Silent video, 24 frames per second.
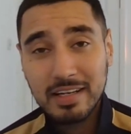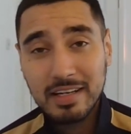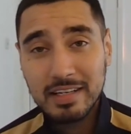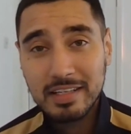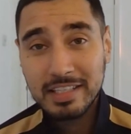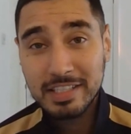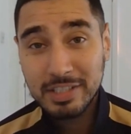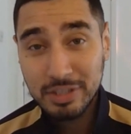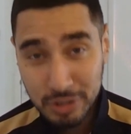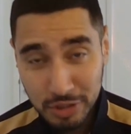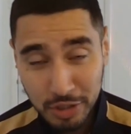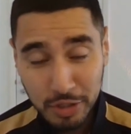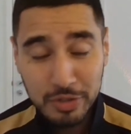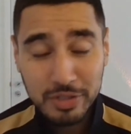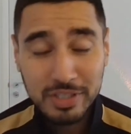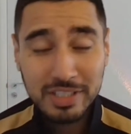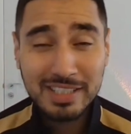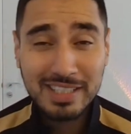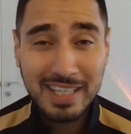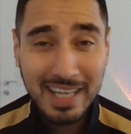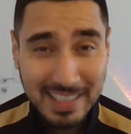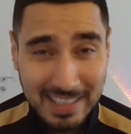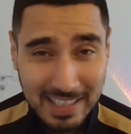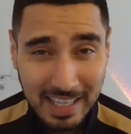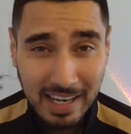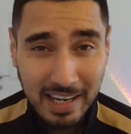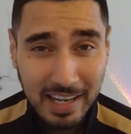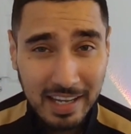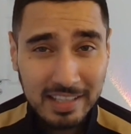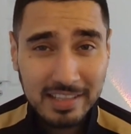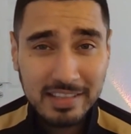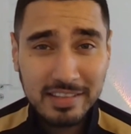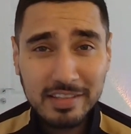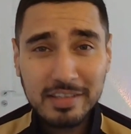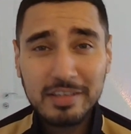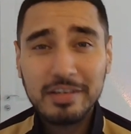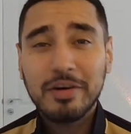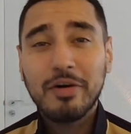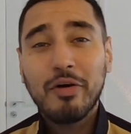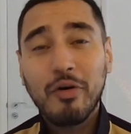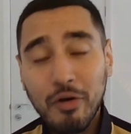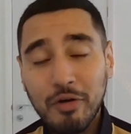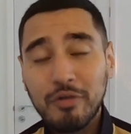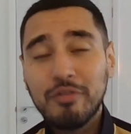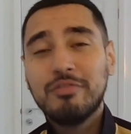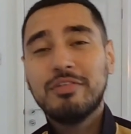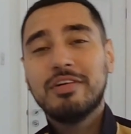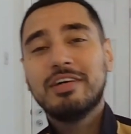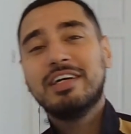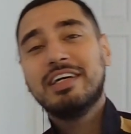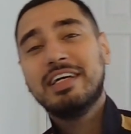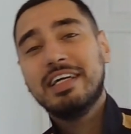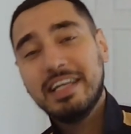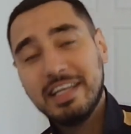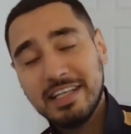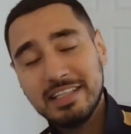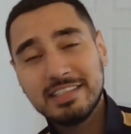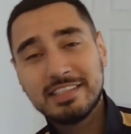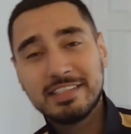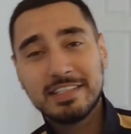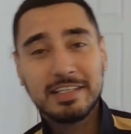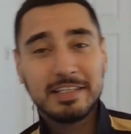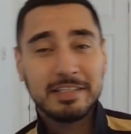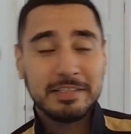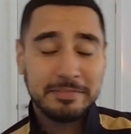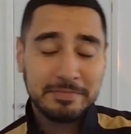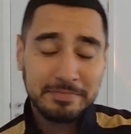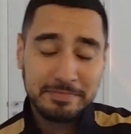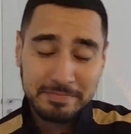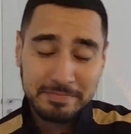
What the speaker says: He's chosen Atalanta over Inter.